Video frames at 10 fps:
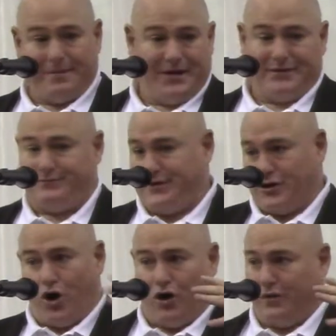I mean,
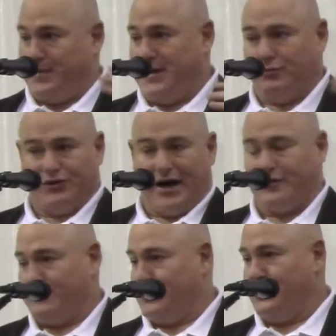all the people,
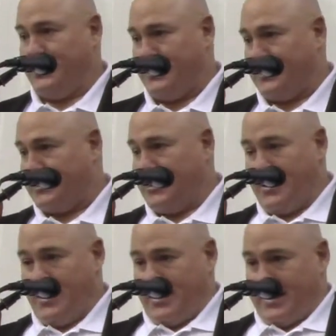Dr. Moody
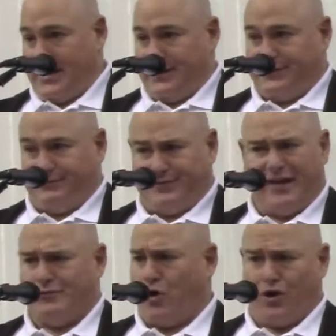and
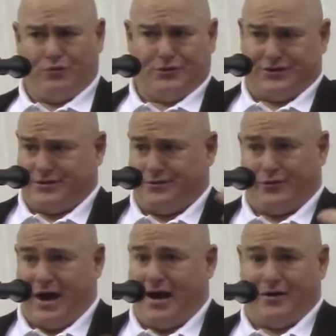David Martin was
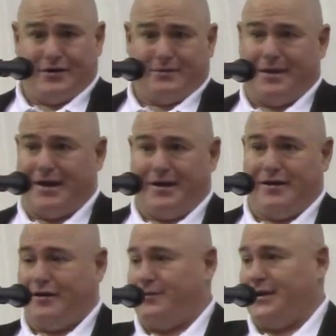around and I met
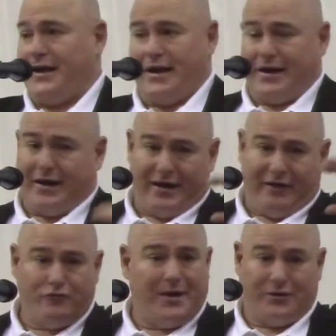him and
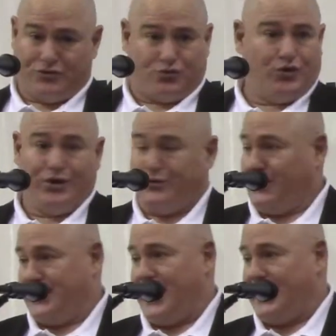everybody was really,
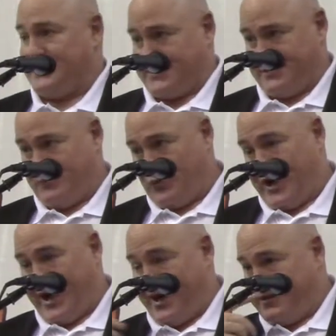really nice. And when
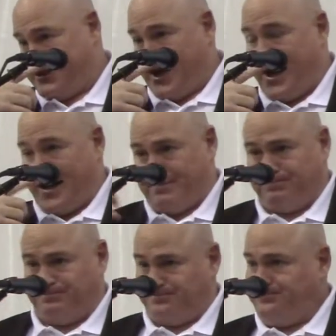I got the
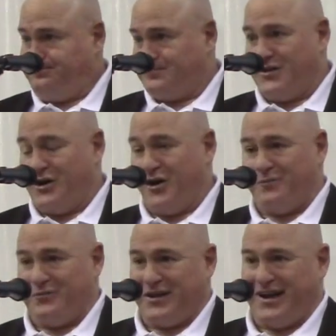job,
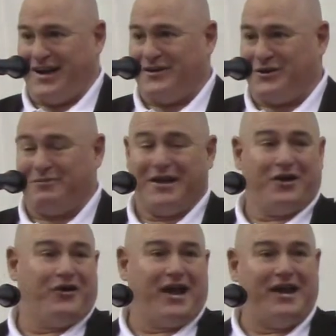I'm like,
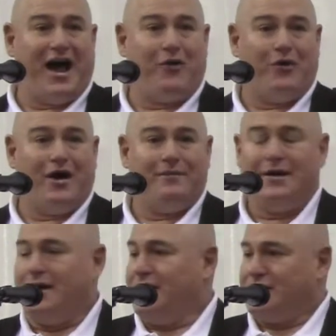okay, now what?
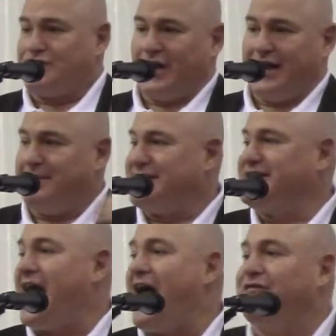So I get my
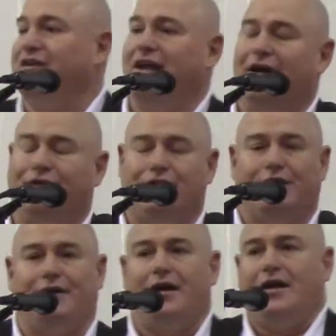staff together
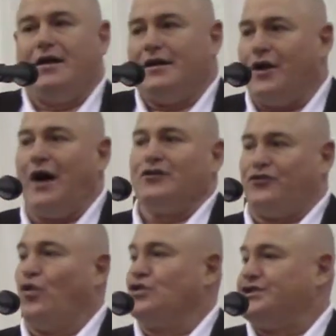and, I
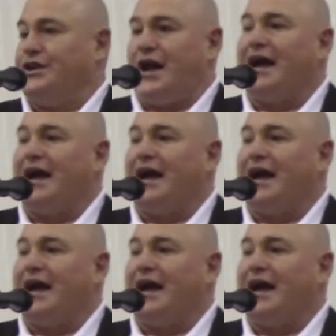was fortunate.